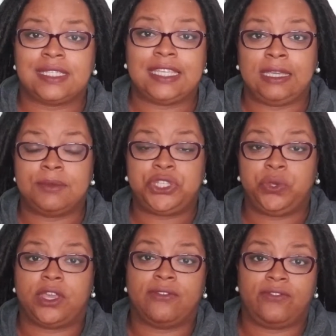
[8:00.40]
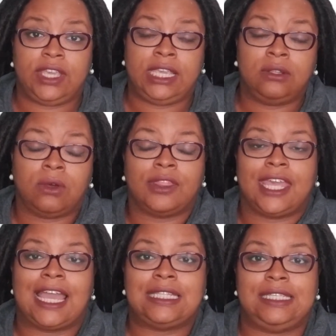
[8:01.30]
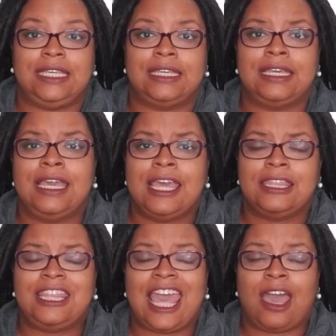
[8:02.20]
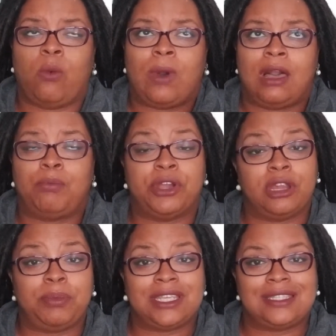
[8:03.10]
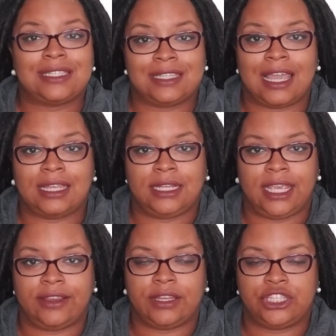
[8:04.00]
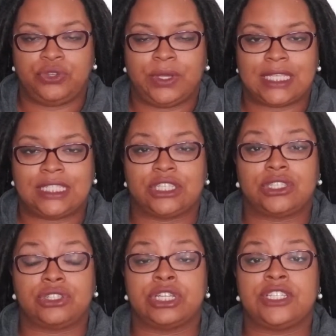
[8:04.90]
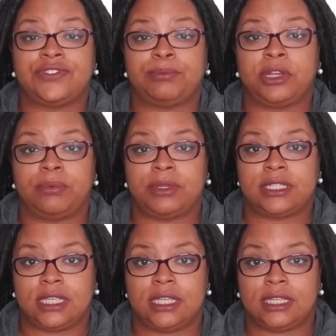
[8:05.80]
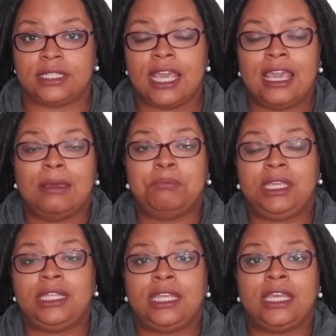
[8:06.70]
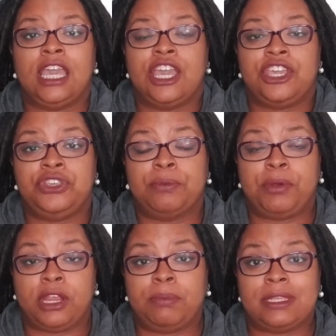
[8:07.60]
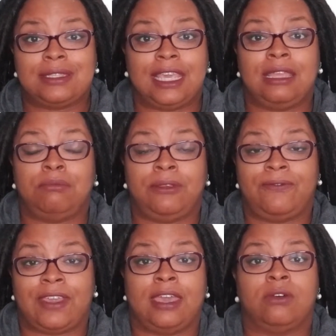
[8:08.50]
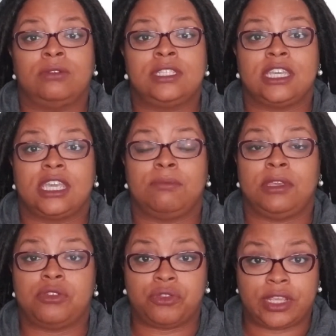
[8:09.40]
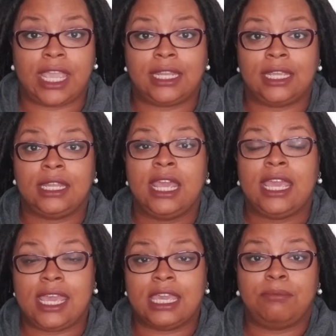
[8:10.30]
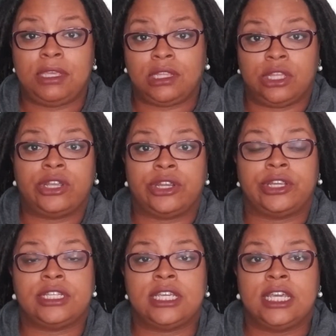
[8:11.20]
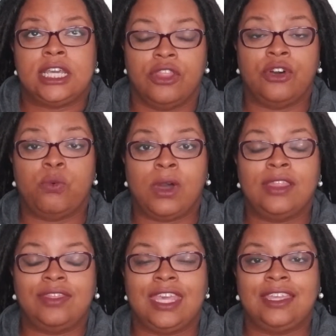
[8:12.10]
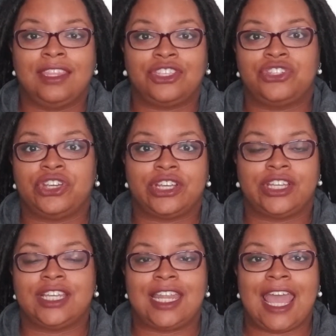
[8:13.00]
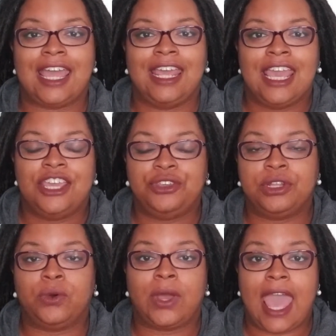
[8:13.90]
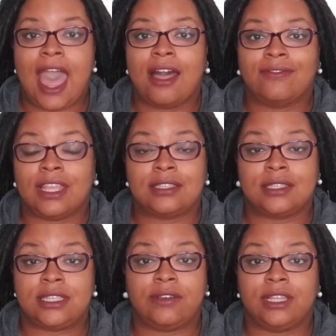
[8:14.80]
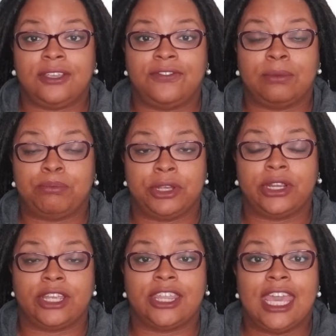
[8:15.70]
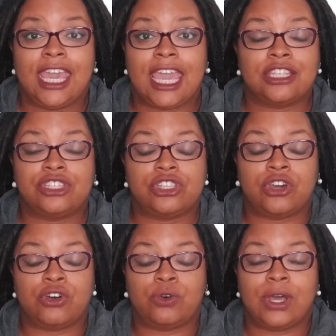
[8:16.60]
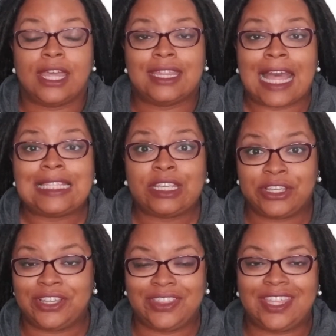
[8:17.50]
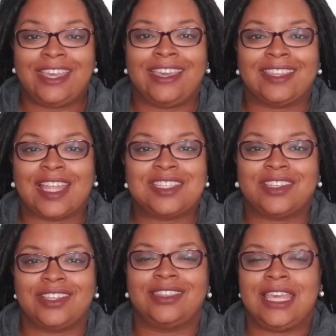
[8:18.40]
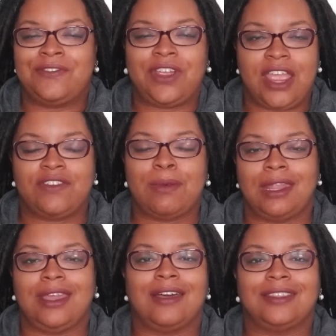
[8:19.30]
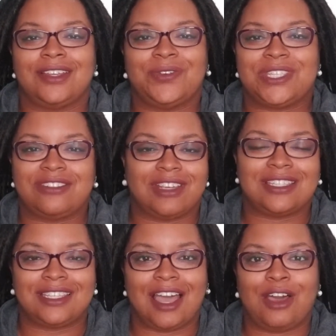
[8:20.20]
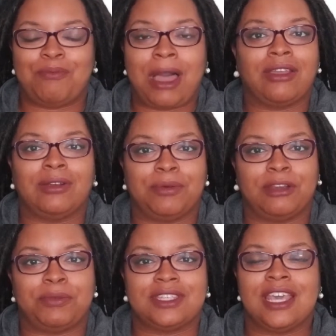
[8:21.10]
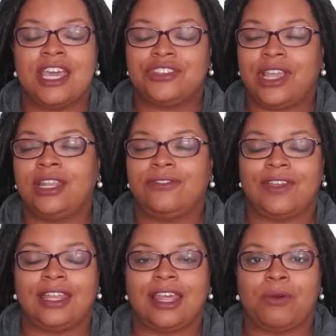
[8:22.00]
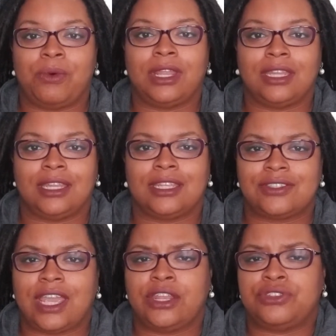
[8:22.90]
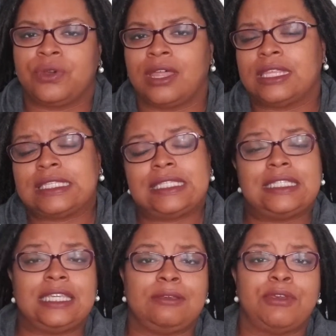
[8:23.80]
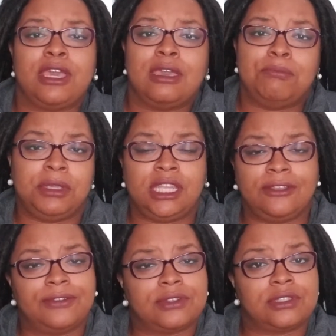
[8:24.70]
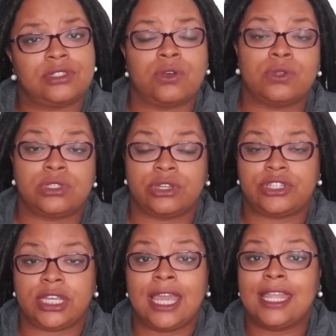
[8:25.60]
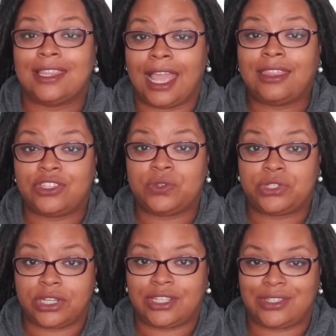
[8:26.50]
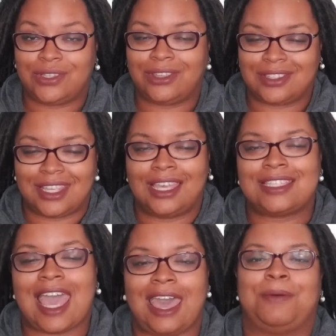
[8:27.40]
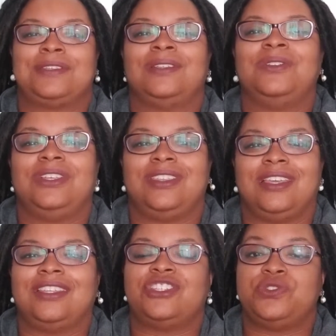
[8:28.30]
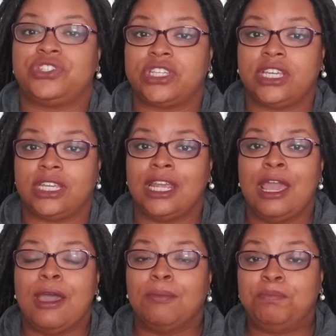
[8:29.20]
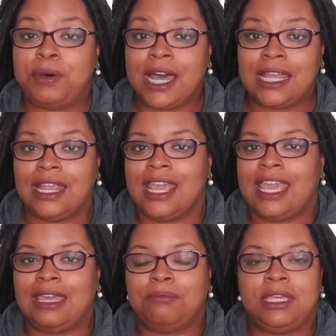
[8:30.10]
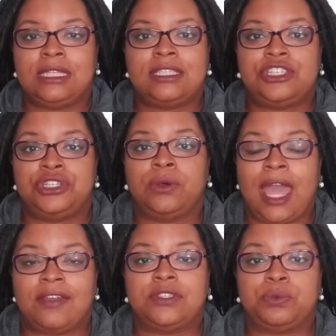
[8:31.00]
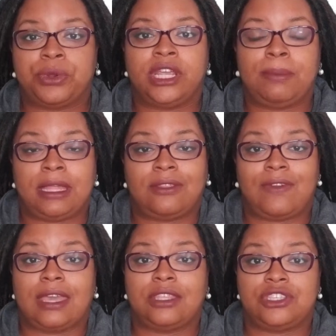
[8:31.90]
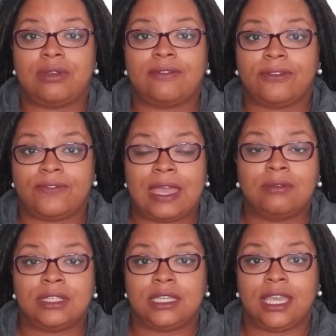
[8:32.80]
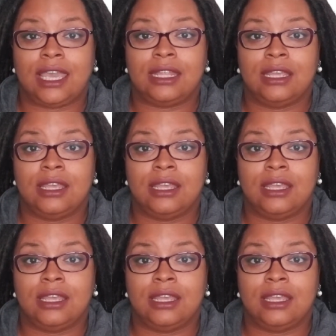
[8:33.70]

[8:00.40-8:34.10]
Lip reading: seem to convene on the idea that while purpose is not inherent to us, the search for purpose is. Meaning, your purpose can be found, it can be created, it can be learned. The one thing that you're good at, you don't have necessarily from birth. And so that's a good thing. That's a good thing for everybody out there who is stressing out about your purpose, trying to find out what it is, trying to do all this deep, meaningful soul searching. Not that you shouldn't do those things. I absolutely think that you should. But it means that you don't have to worry about the fact that you haven't found it yet.